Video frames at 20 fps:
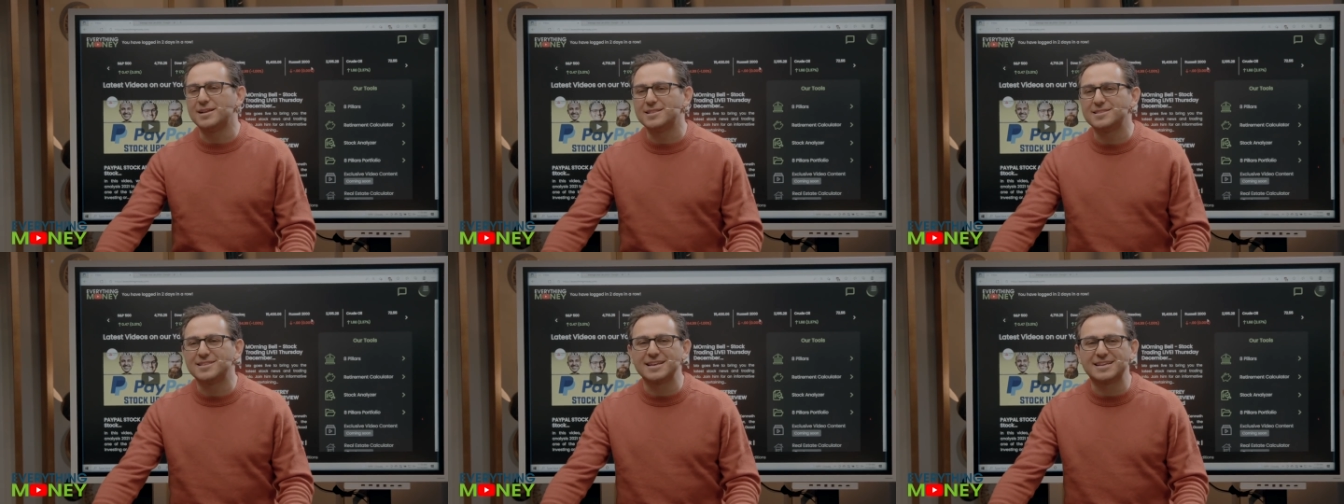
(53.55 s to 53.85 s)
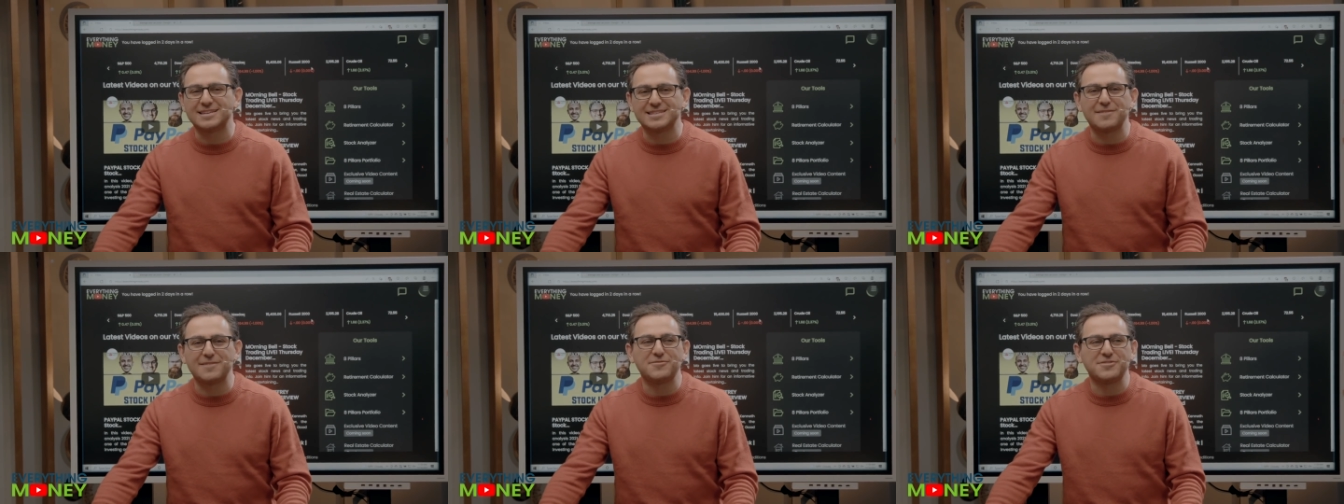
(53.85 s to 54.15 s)
It's like,
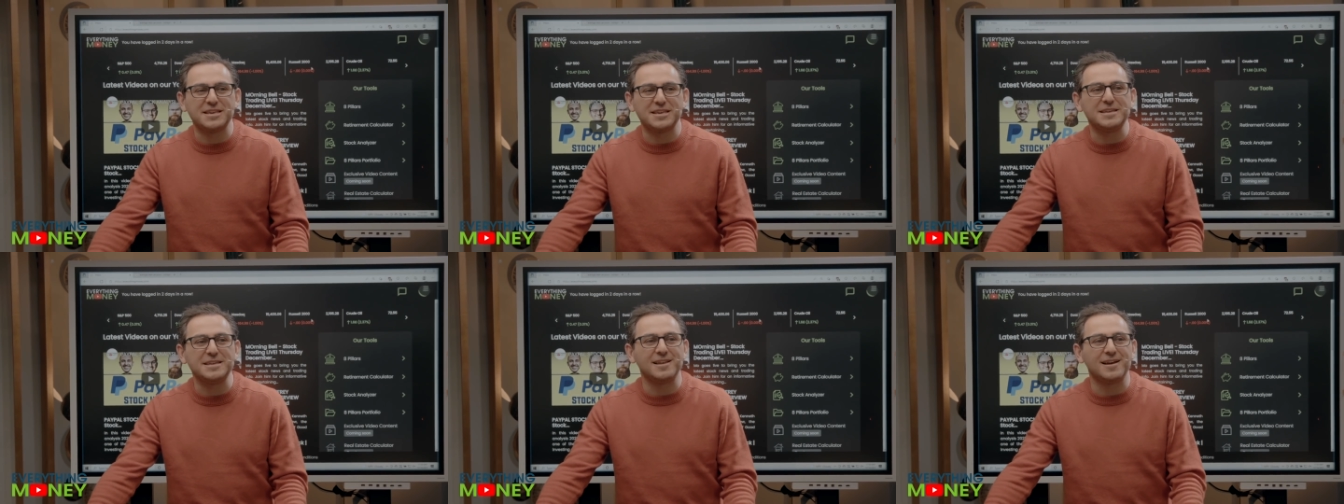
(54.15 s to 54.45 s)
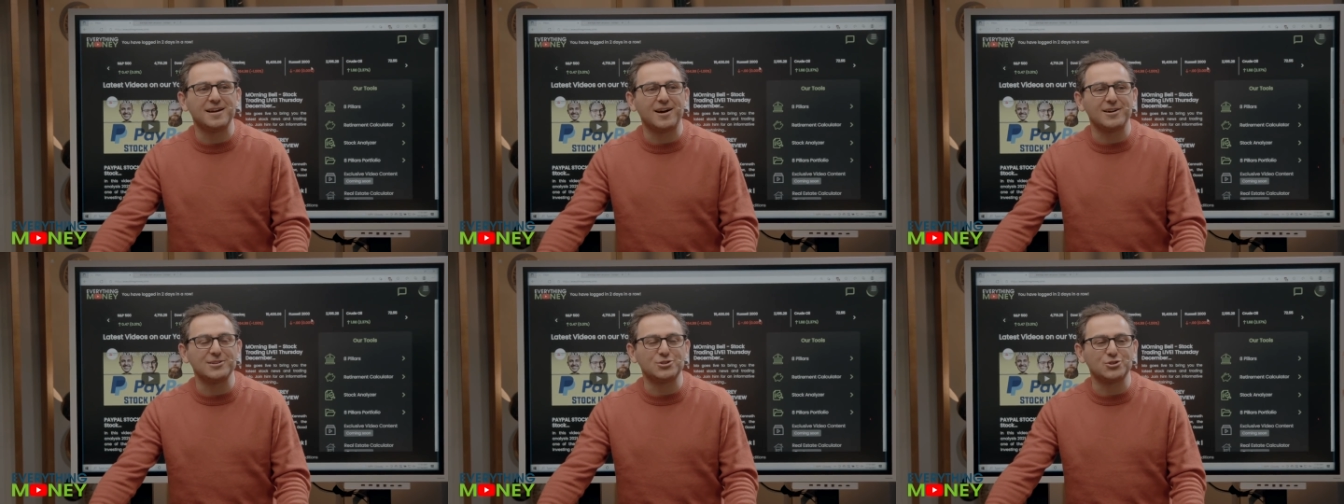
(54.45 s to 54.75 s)
because I've seen
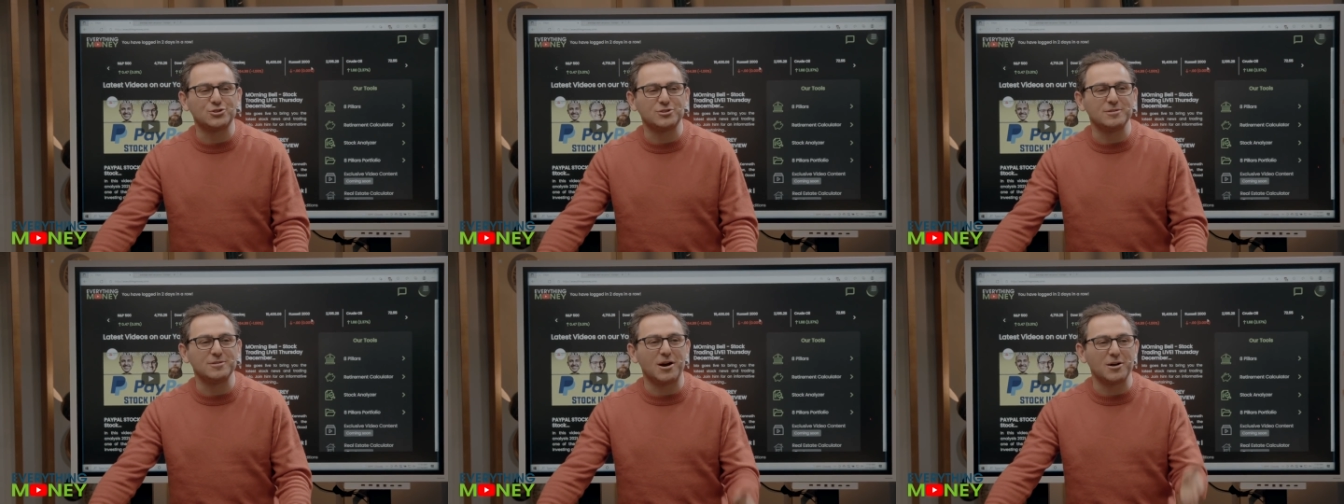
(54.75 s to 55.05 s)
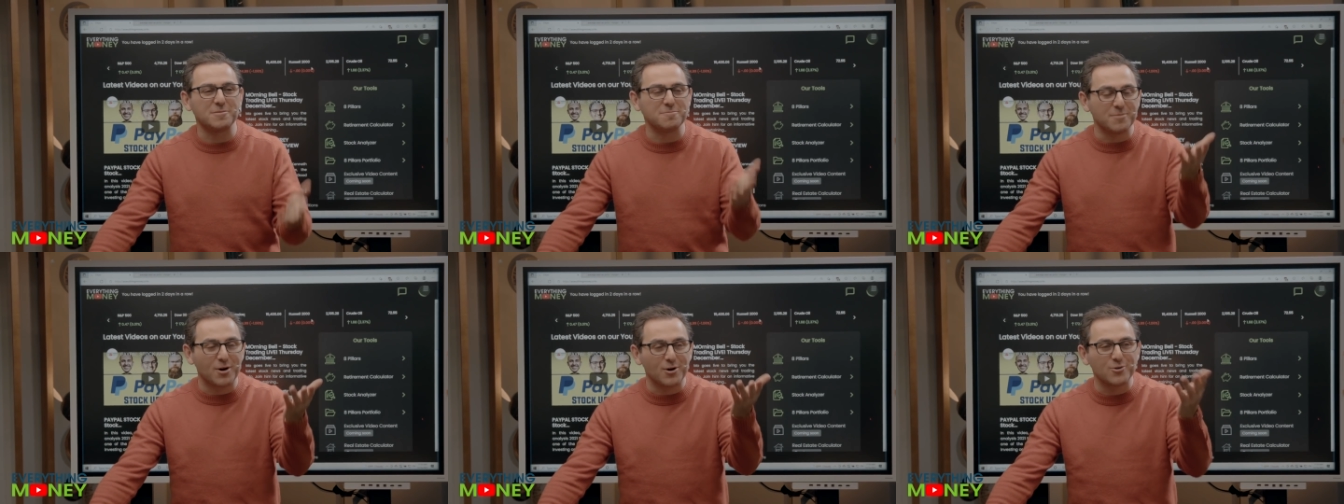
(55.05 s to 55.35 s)
on
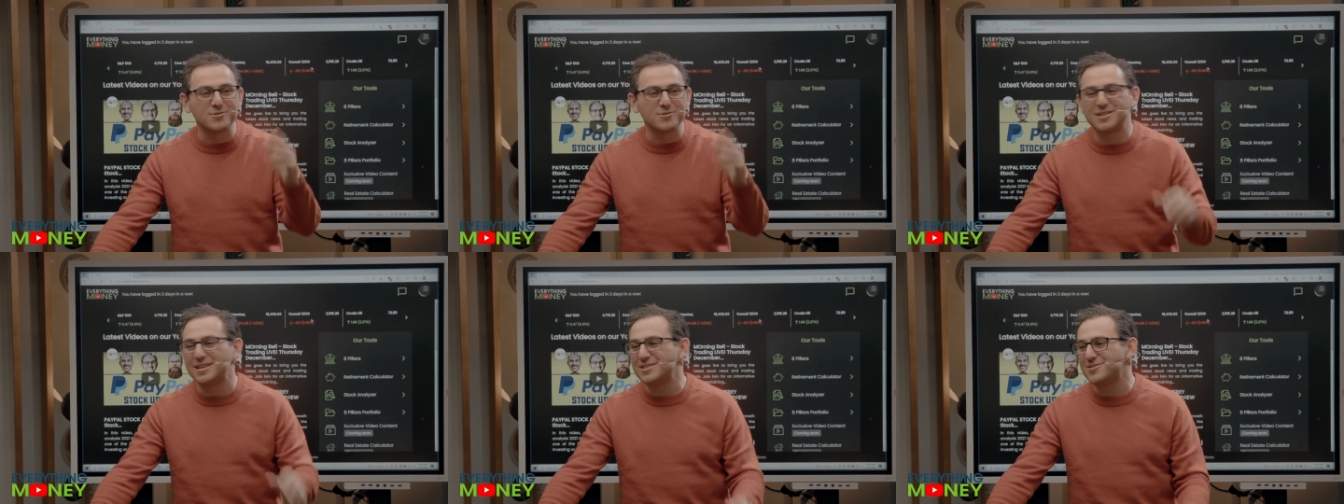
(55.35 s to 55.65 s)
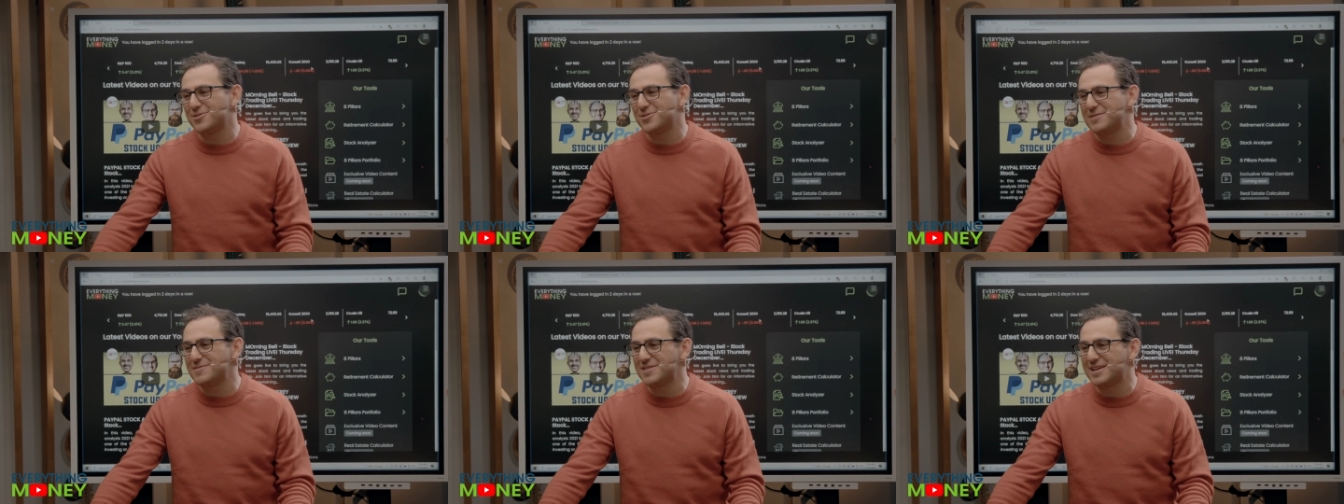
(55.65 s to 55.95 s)
on Mo's
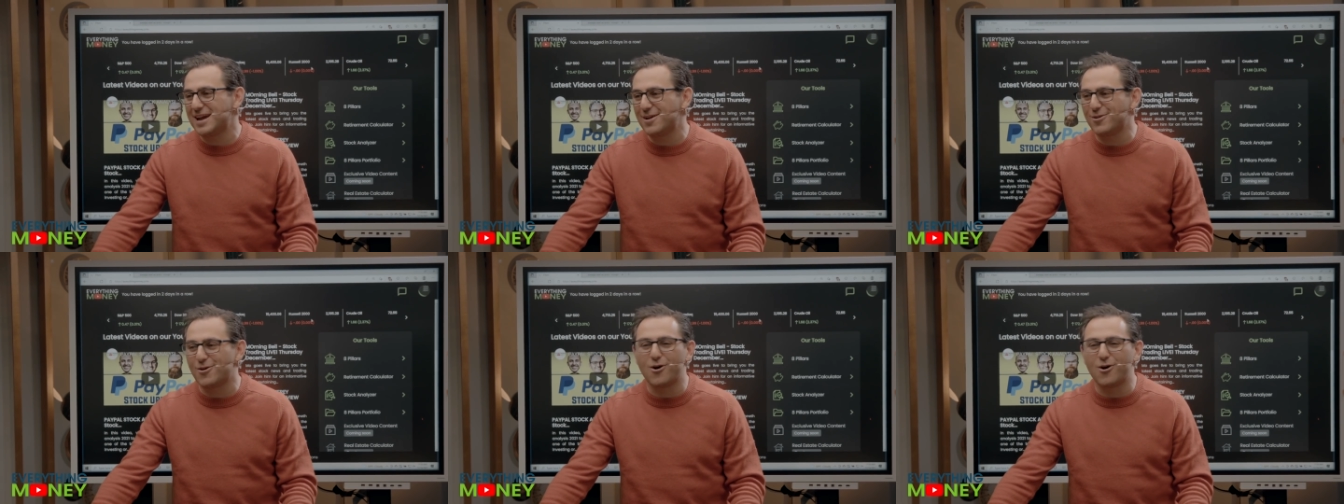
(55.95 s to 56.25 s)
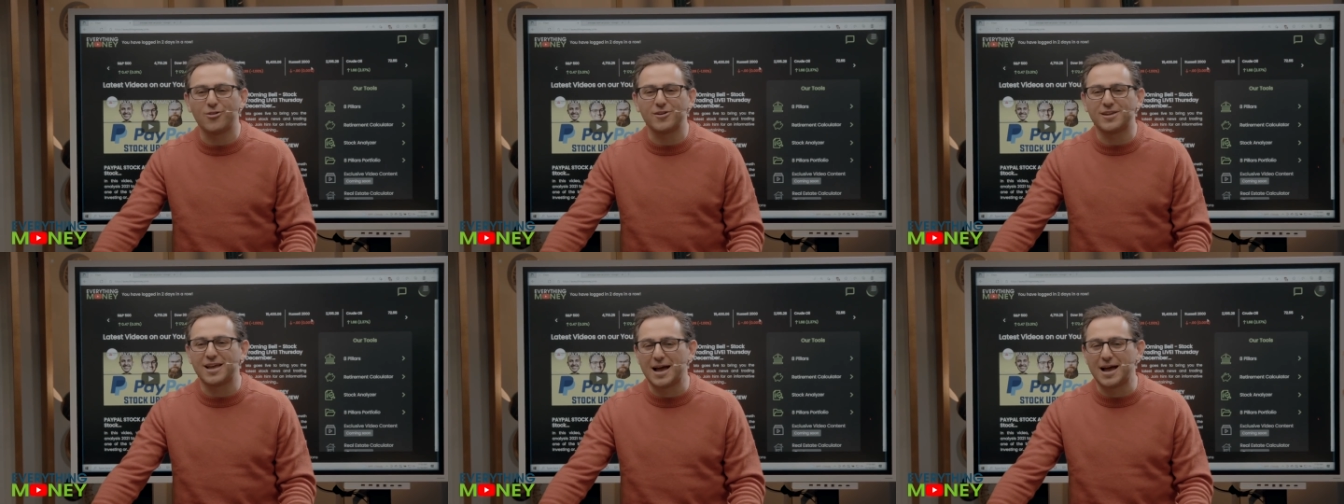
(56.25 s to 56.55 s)
Instagram account, all
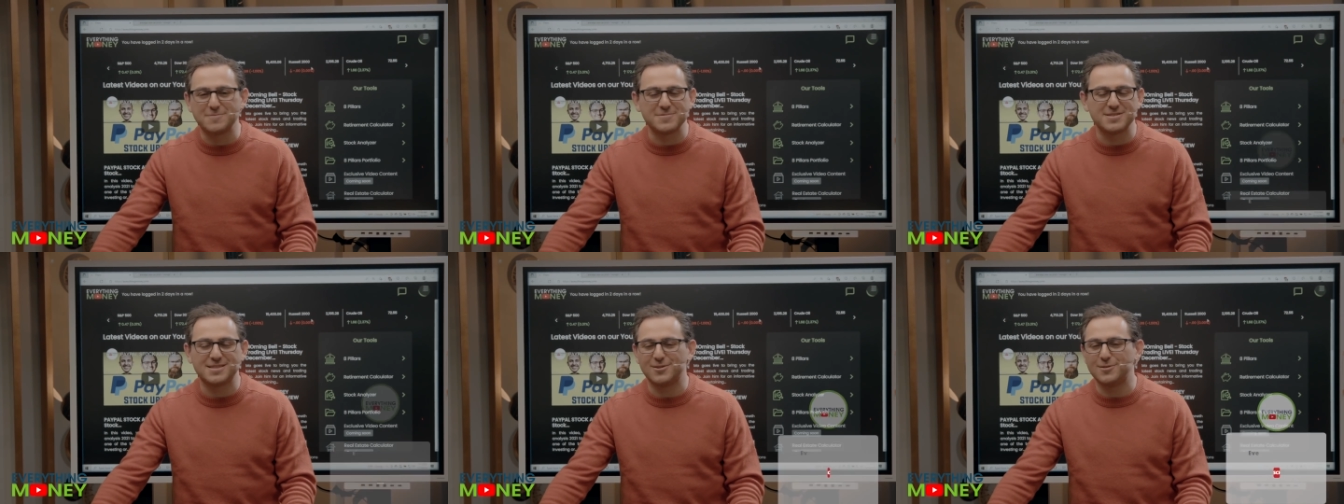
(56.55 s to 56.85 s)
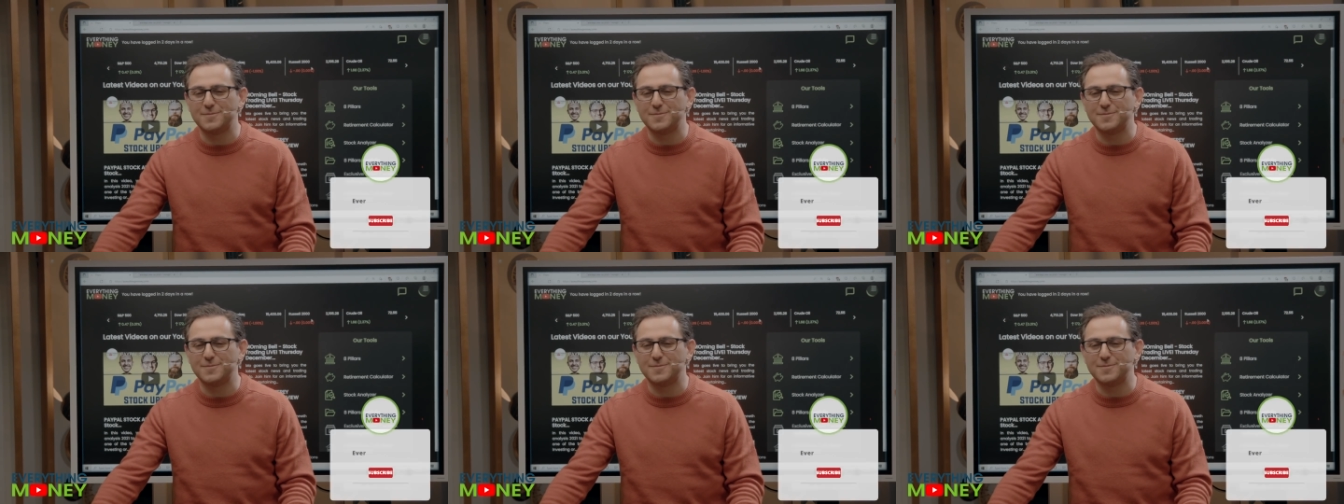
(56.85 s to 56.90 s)
the comments there.